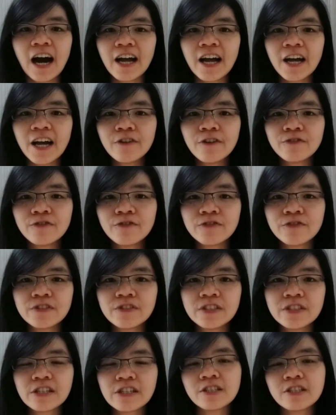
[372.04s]
I have
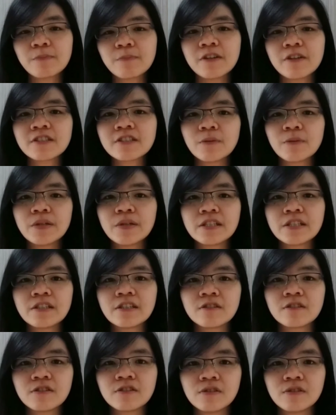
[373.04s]
the responsibility
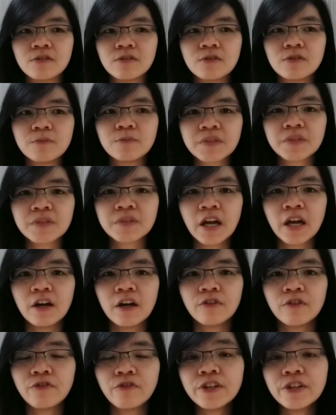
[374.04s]
to
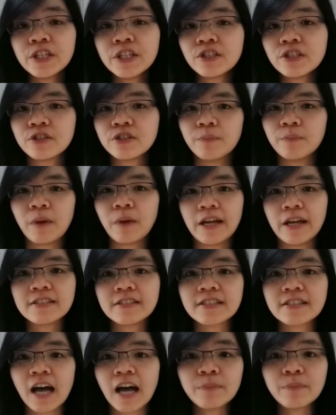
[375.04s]
finish my
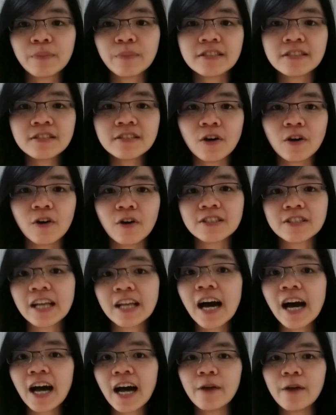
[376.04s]
assignments on
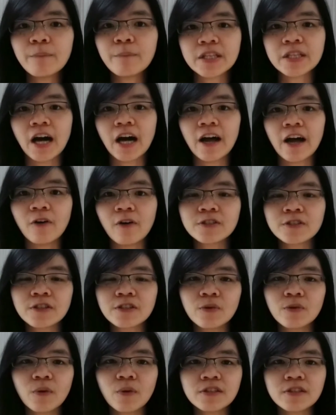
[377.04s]
time, but I
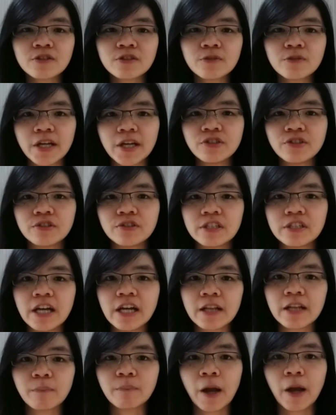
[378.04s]
also want to make sure
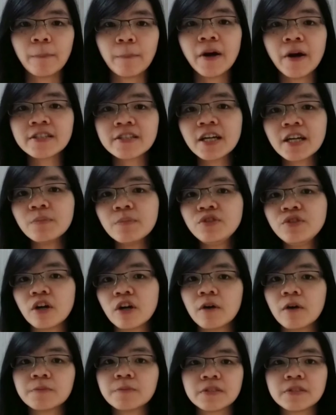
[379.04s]
that my part-time
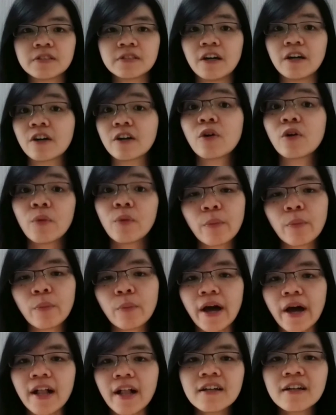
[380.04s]
jobs are going
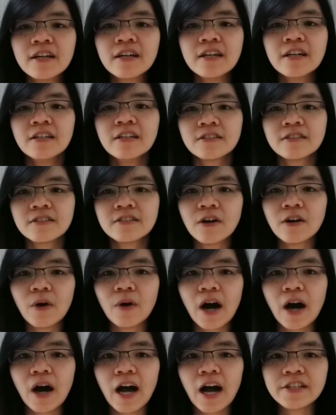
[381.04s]
well. So
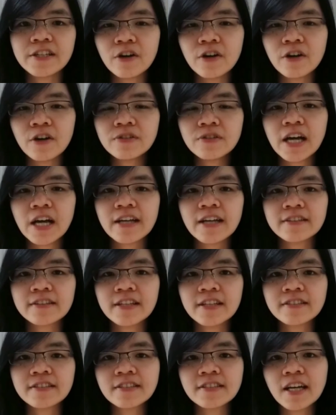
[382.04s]
I know that
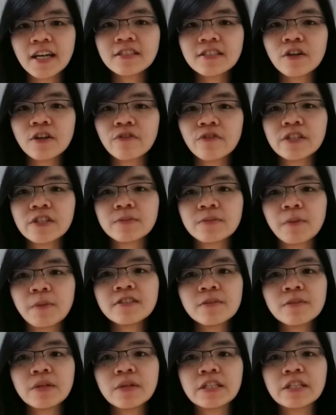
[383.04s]
that sense of
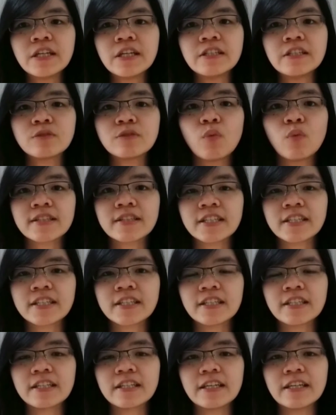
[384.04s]
responsibility is what
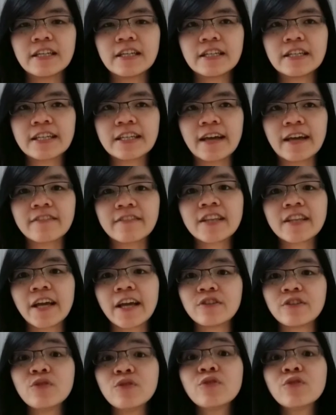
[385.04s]
can
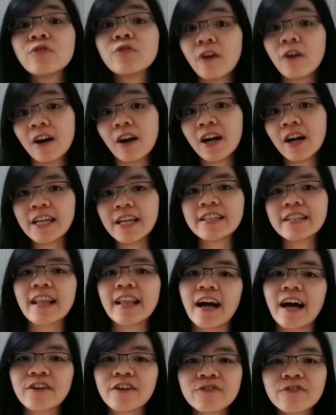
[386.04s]
take you far in
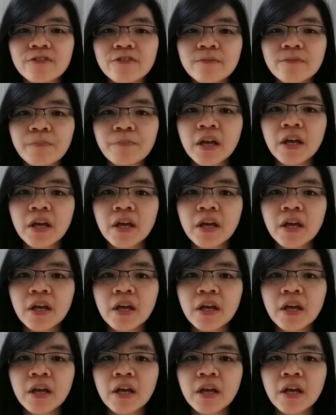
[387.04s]
life.